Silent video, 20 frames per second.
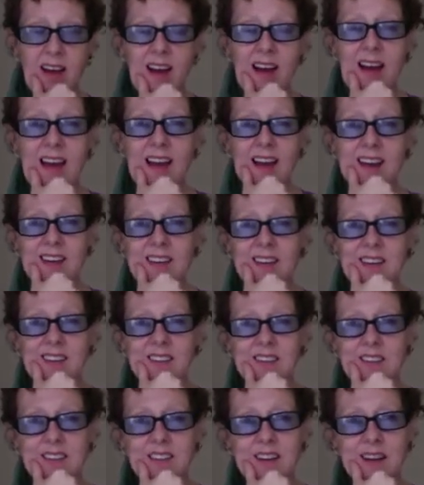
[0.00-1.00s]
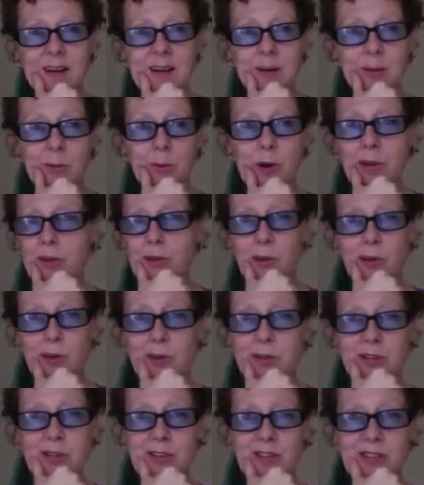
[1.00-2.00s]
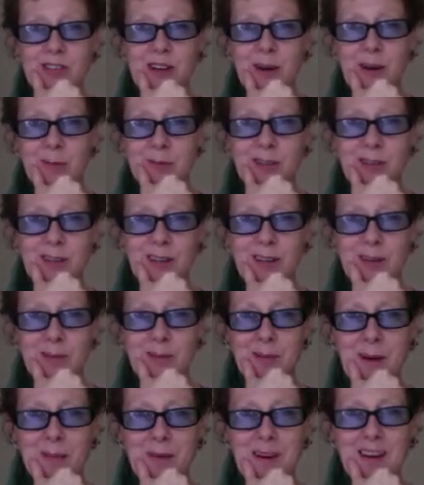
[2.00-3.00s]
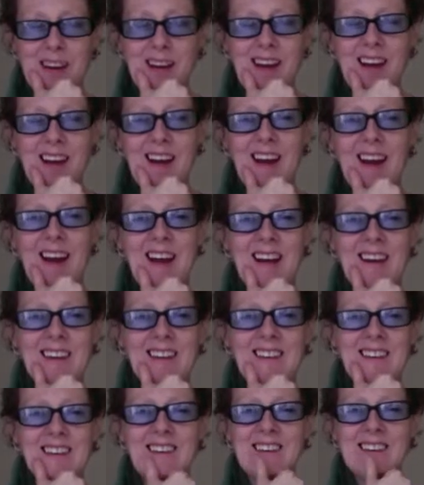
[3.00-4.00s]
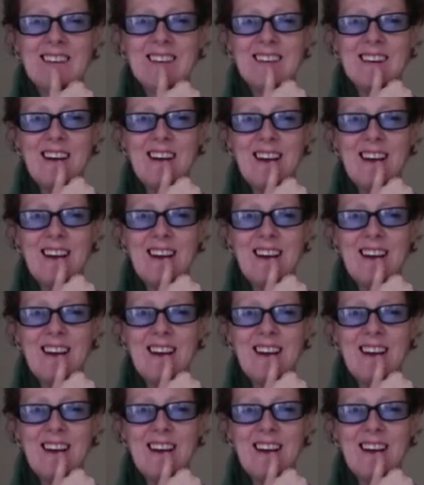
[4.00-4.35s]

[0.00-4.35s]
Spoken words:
and they won't use certain types of toilet paper, and